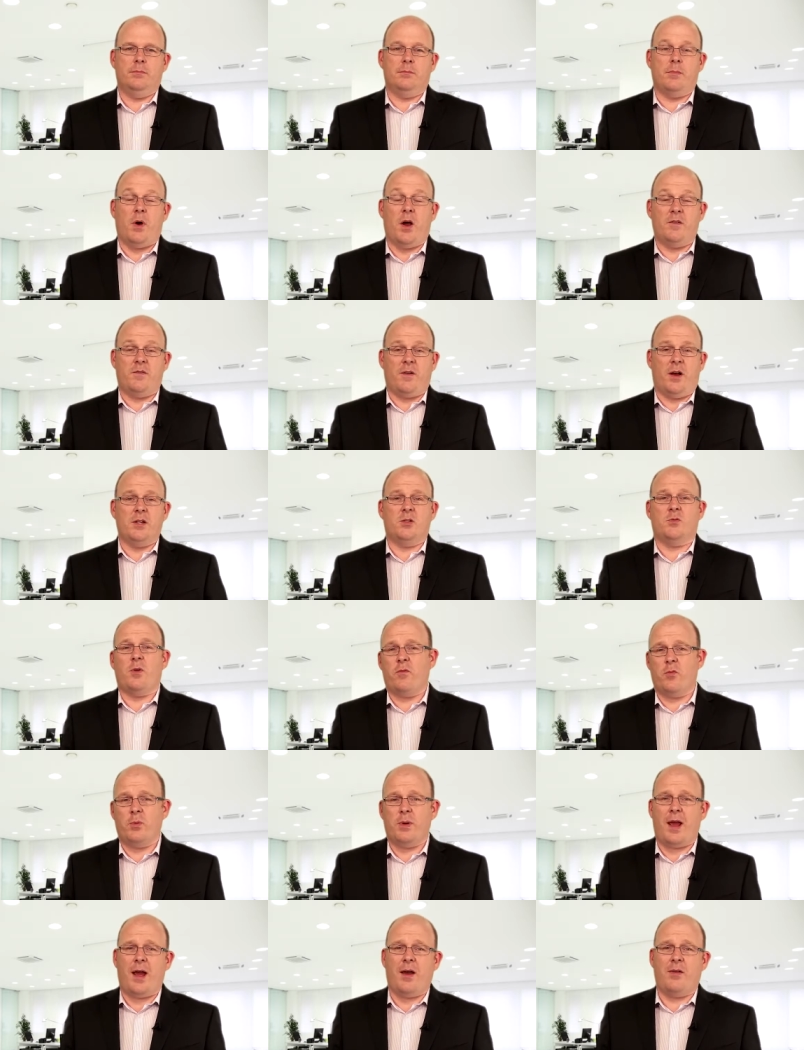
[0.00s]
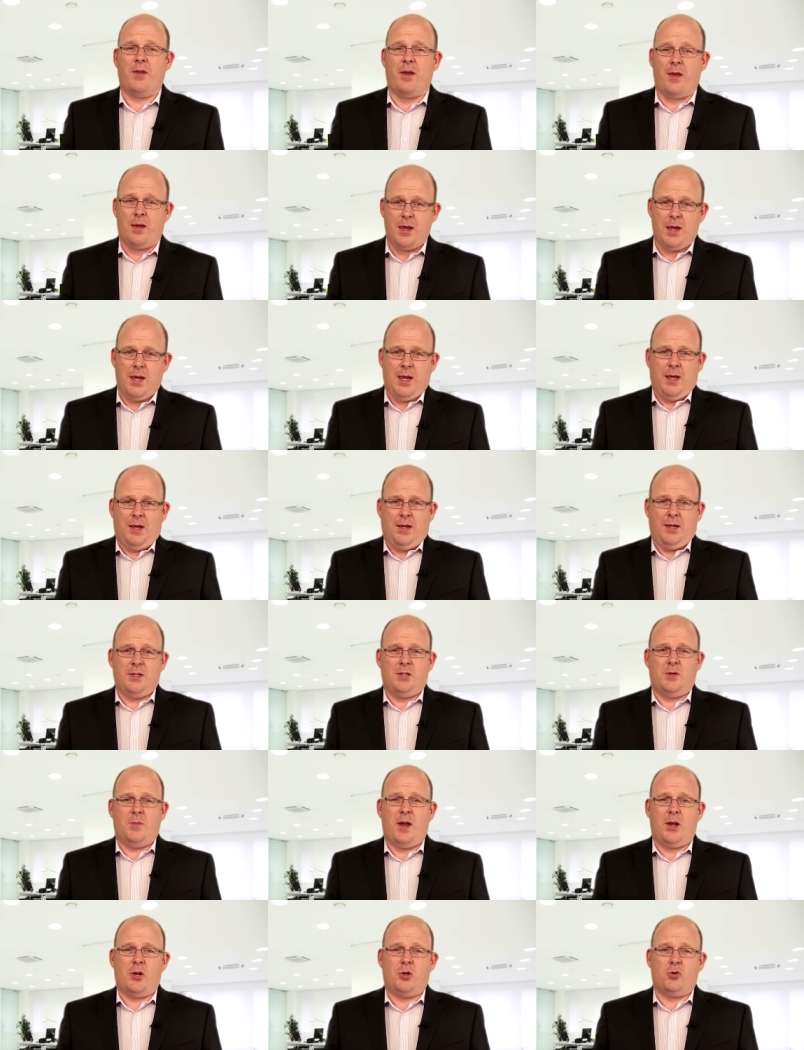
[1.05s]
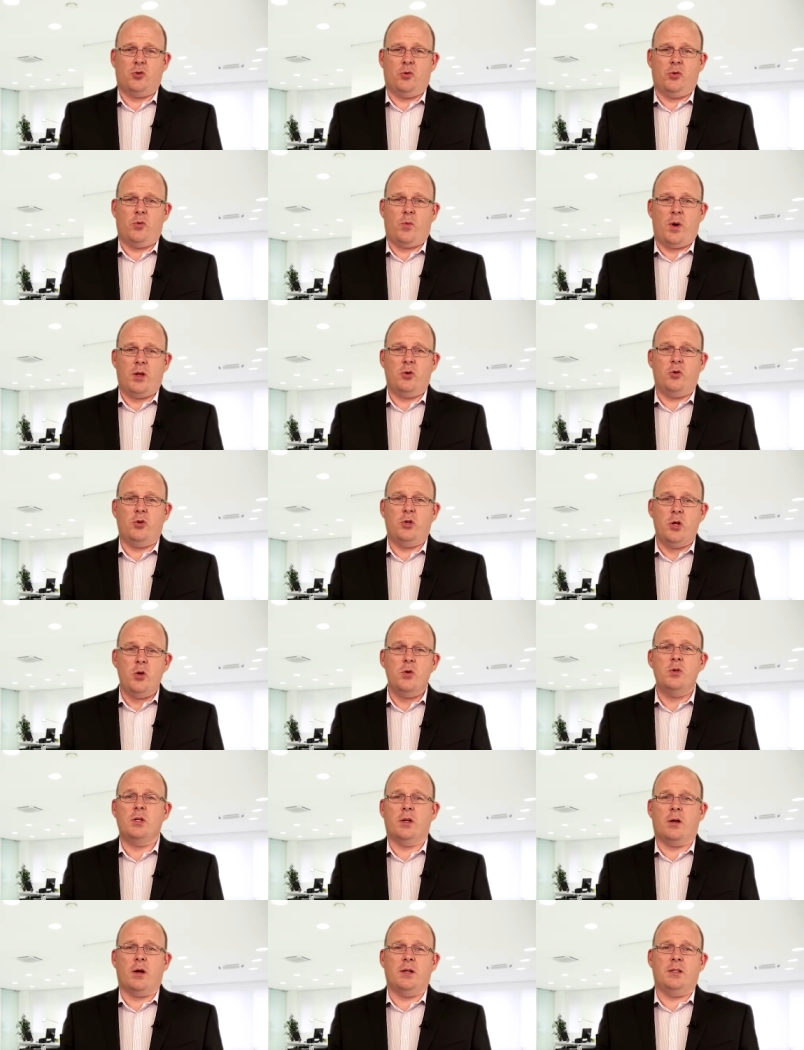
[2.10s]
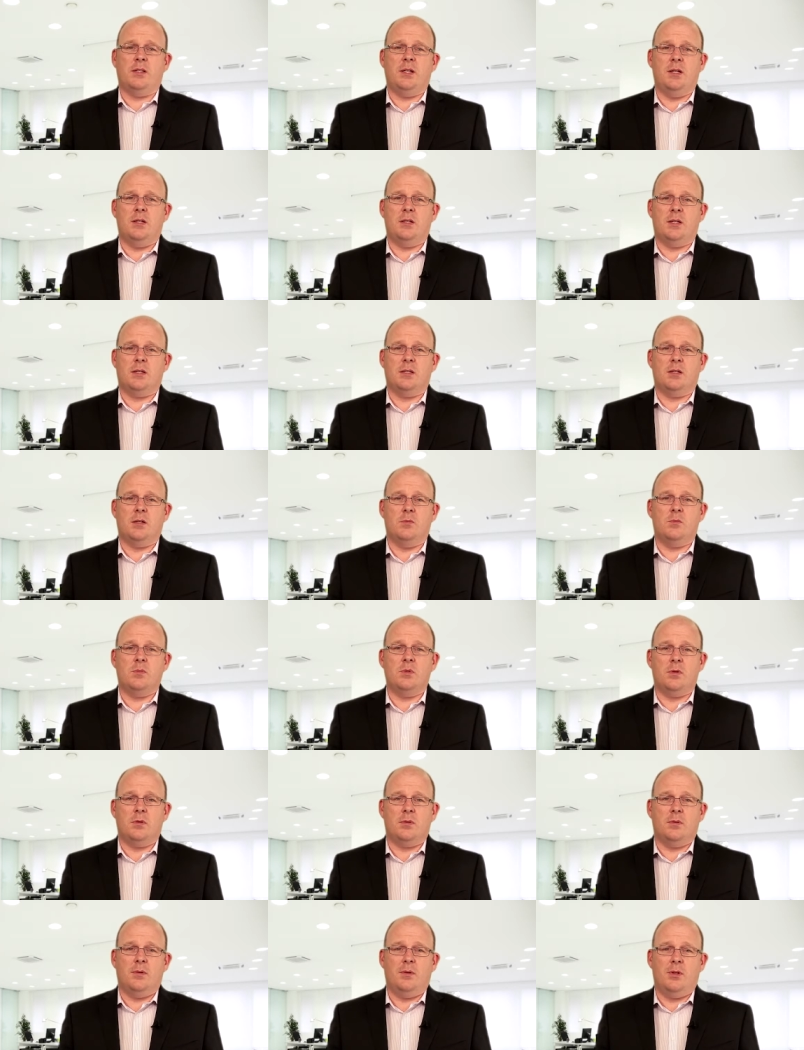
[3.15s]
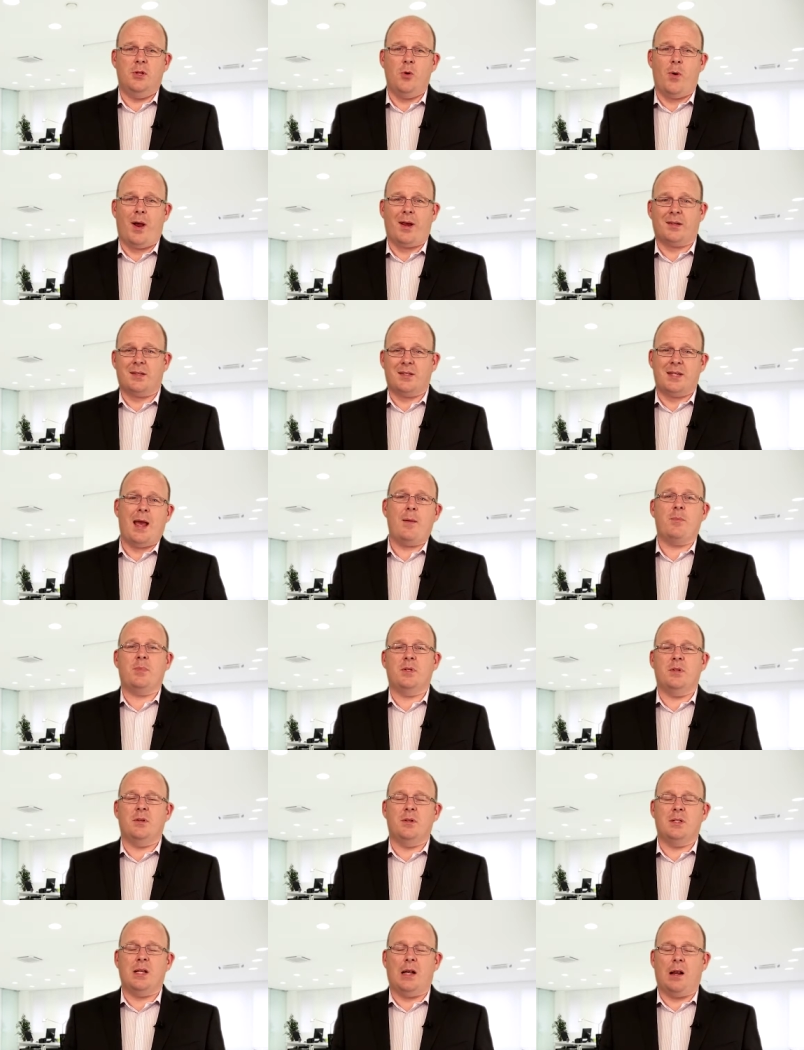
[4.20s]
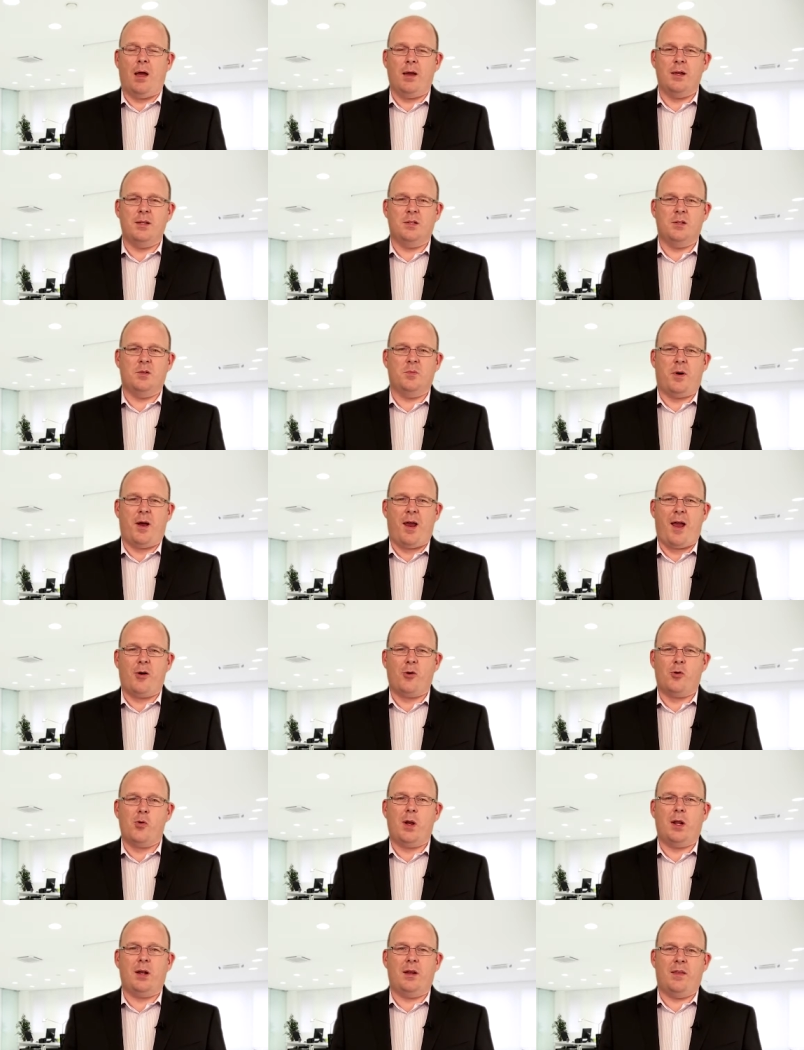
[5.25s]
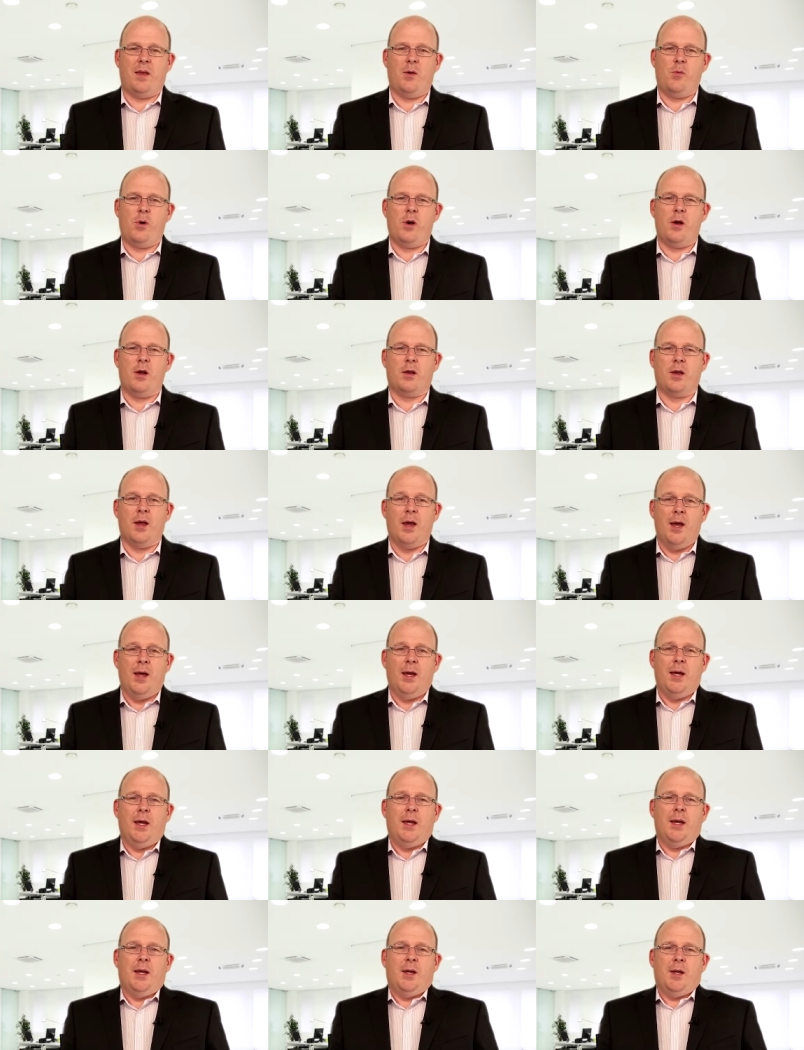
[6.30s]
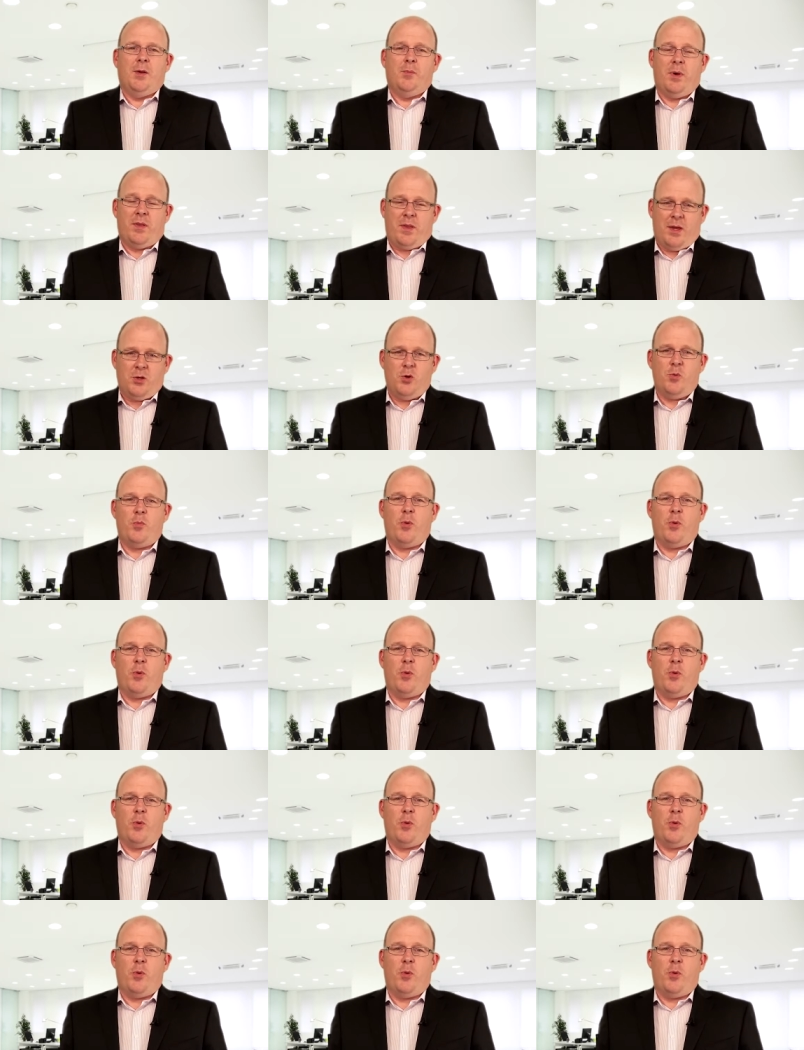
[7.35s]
My advice to everybody out there is to make sure that when you're using IT systems, you accept and are delighted by how quickly they work, but then you